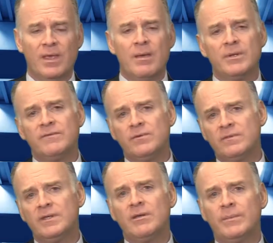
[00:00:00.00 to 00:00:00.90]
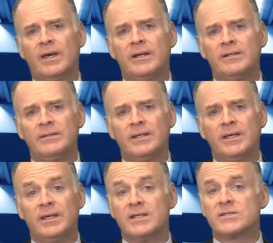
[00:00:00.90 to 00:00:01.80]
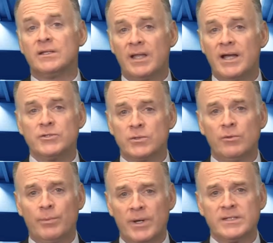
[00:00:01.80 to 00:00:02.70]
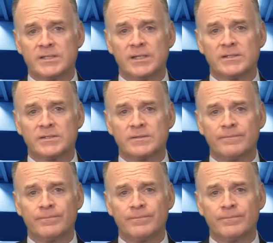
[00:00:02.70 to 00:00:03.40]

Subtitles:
But if you think about it, it's a logical process.